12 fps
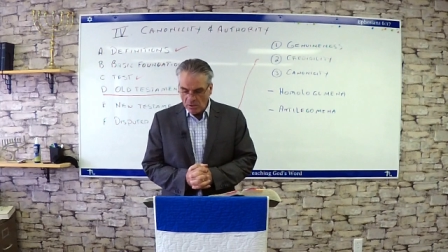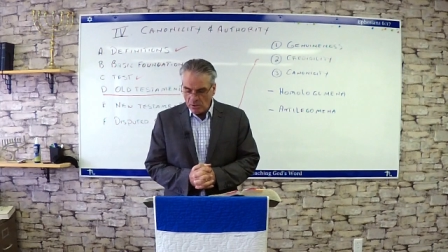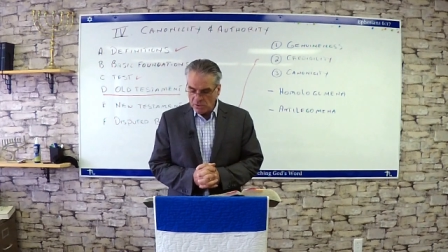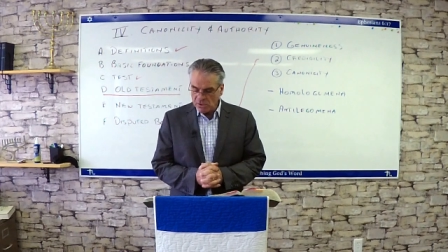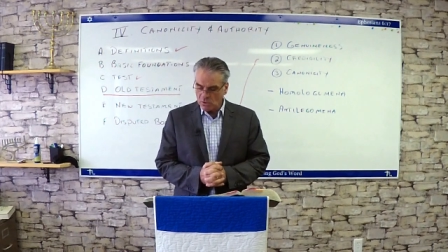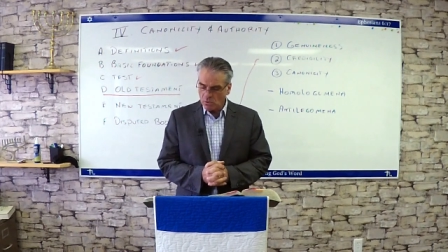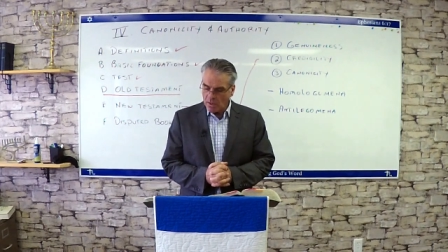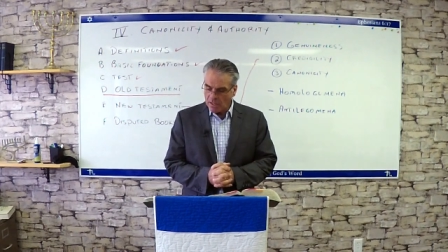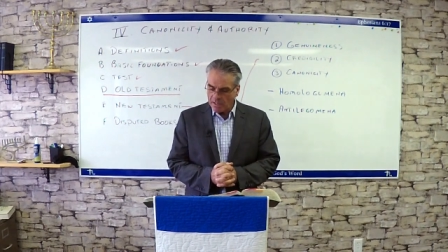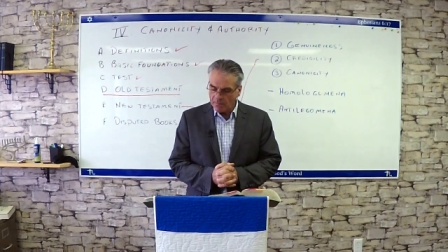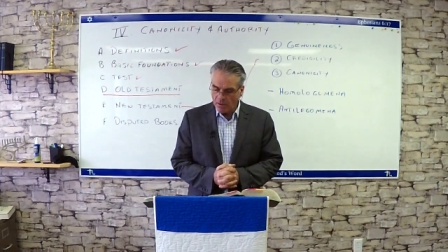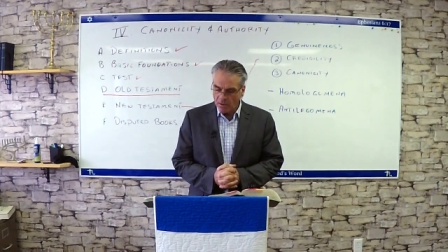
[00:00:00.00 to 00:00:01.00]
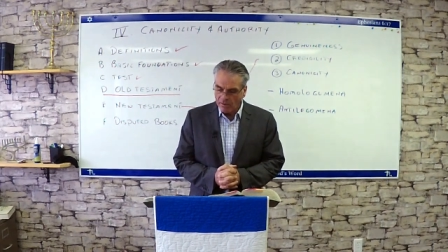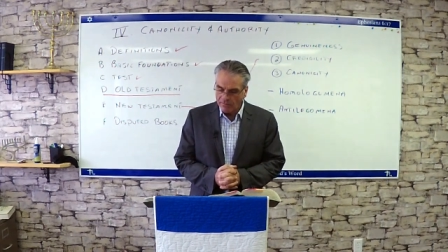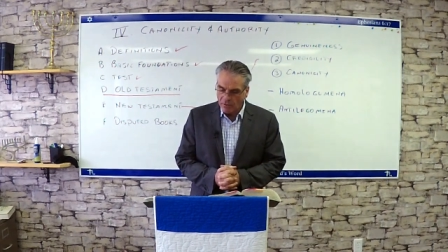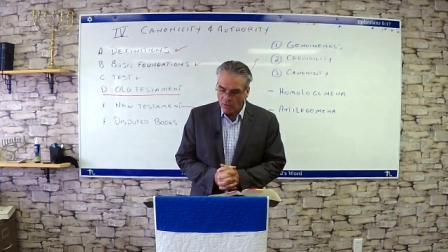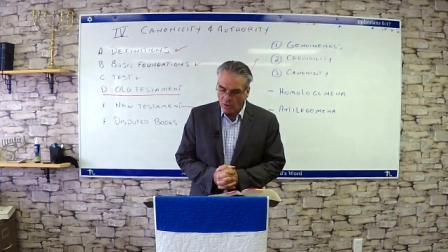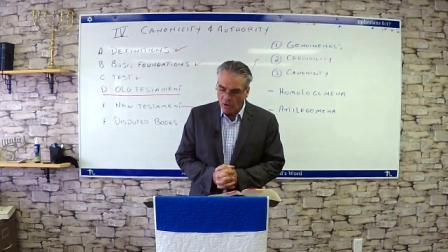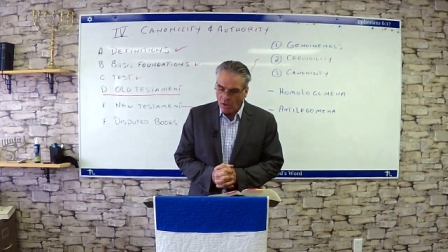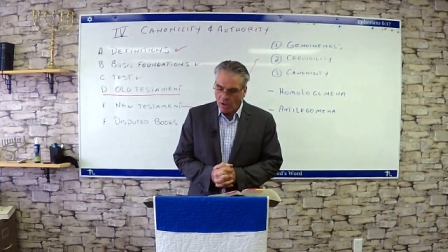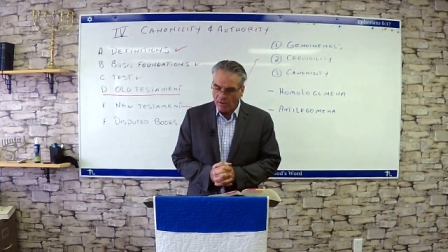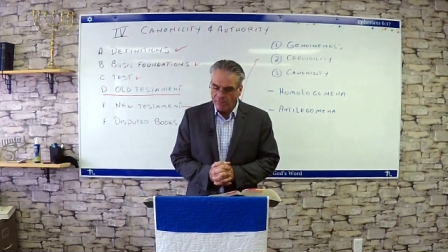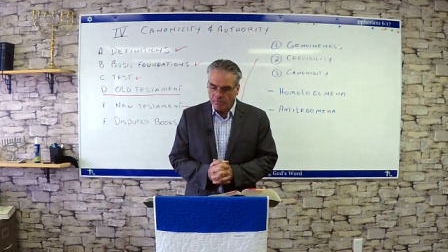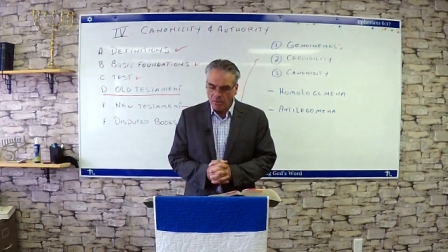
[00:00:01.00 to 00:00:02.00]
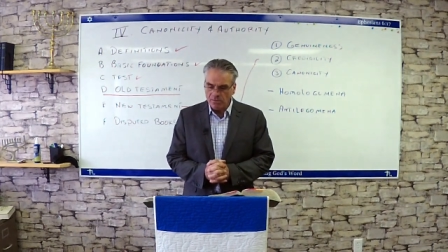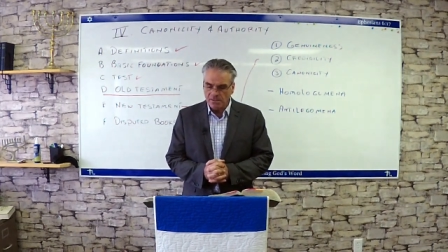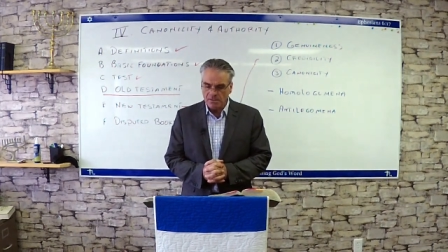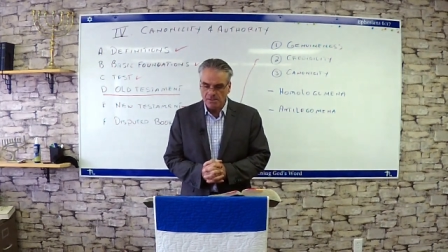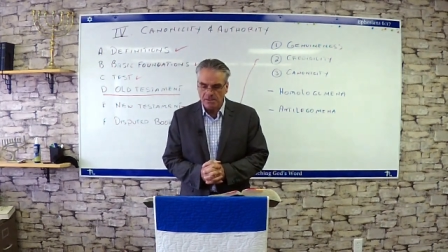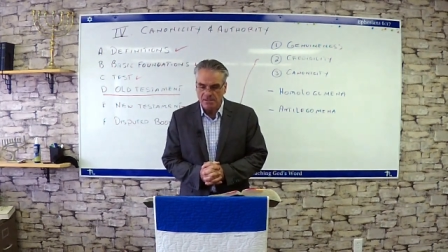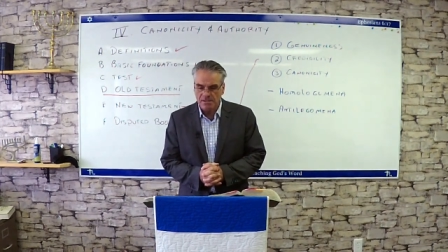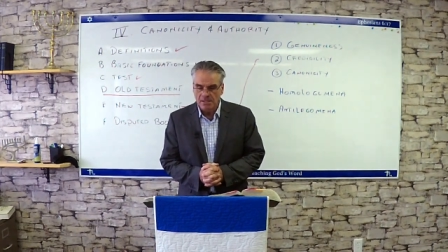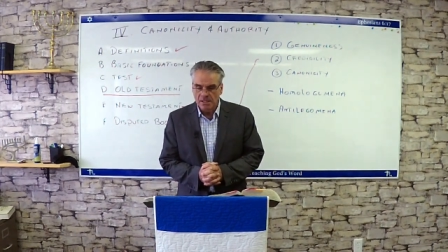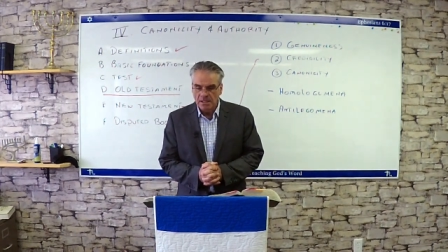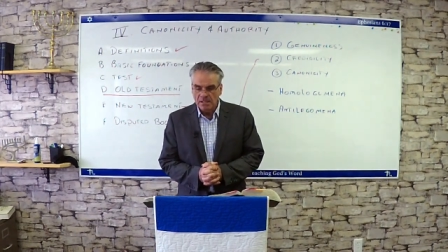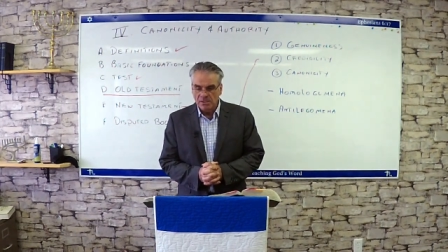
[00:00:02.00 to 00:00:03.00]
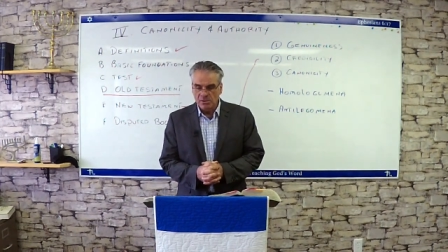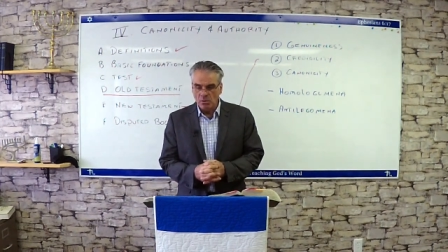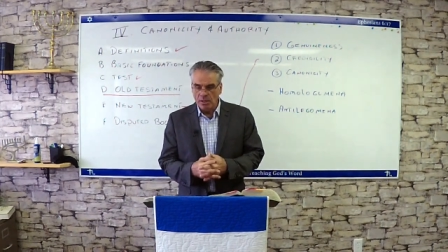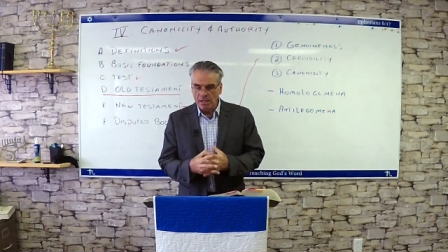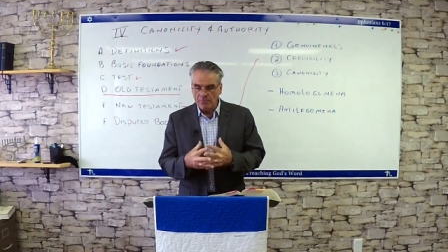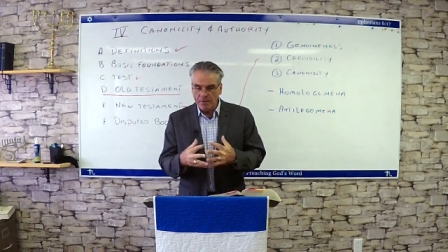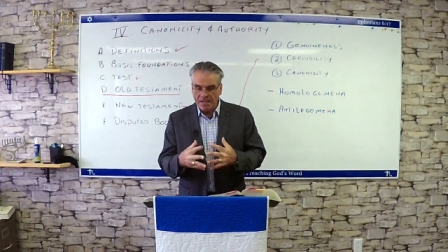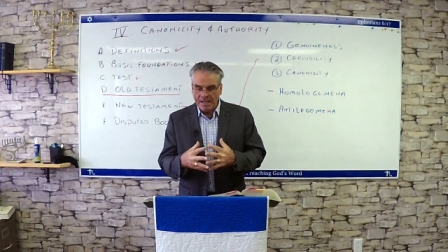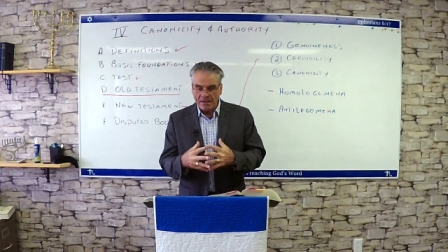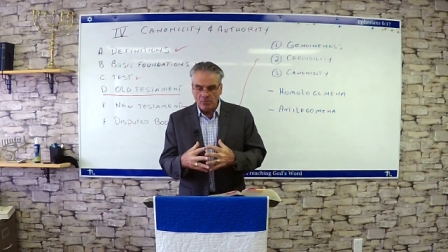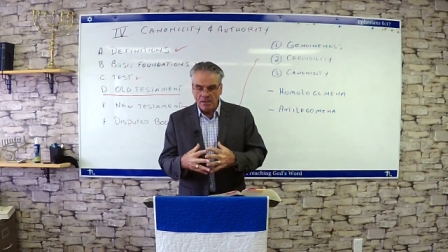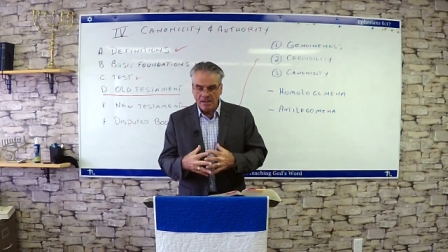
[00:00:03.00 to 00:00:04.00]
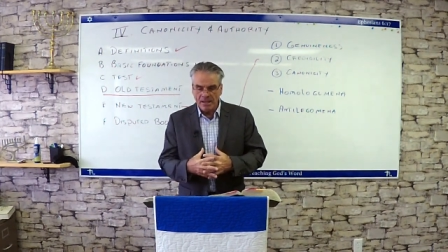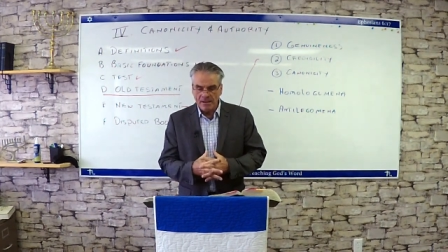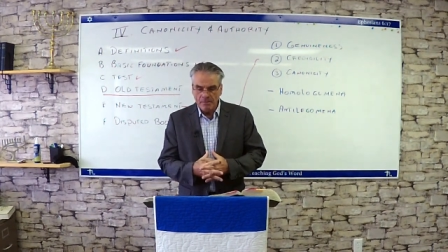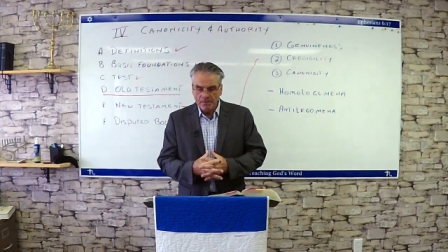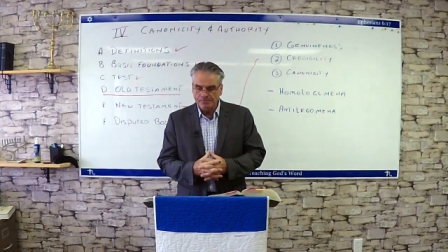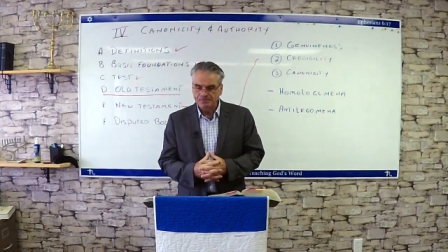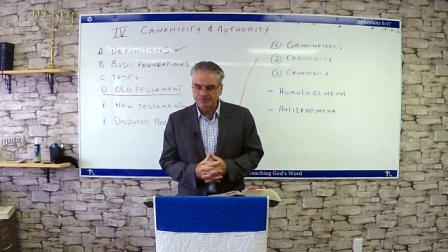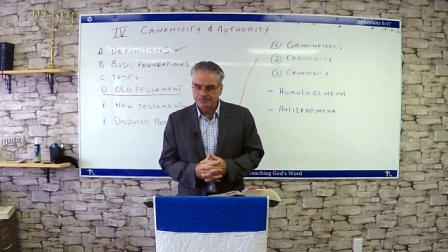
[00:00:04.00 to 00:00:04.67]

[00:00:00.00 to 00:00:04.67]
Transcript: a scribe of the law of Moses. So it began with him.